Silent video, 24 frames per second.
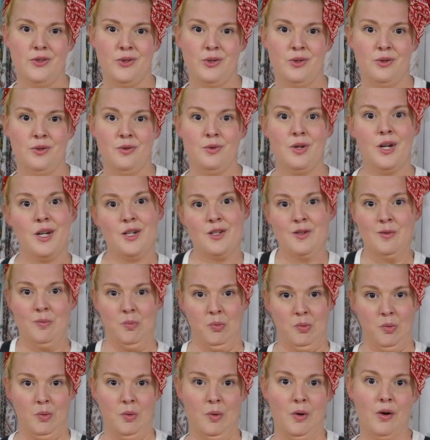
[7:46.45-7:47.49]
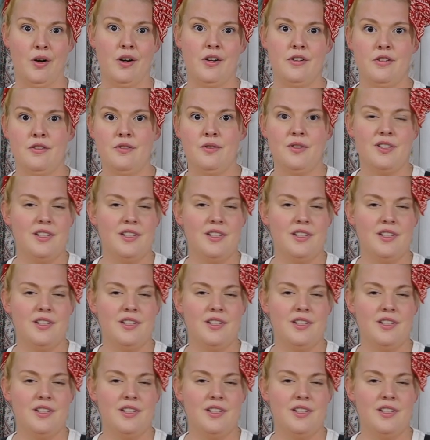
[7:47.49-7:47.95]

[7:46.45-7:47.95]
to explore a new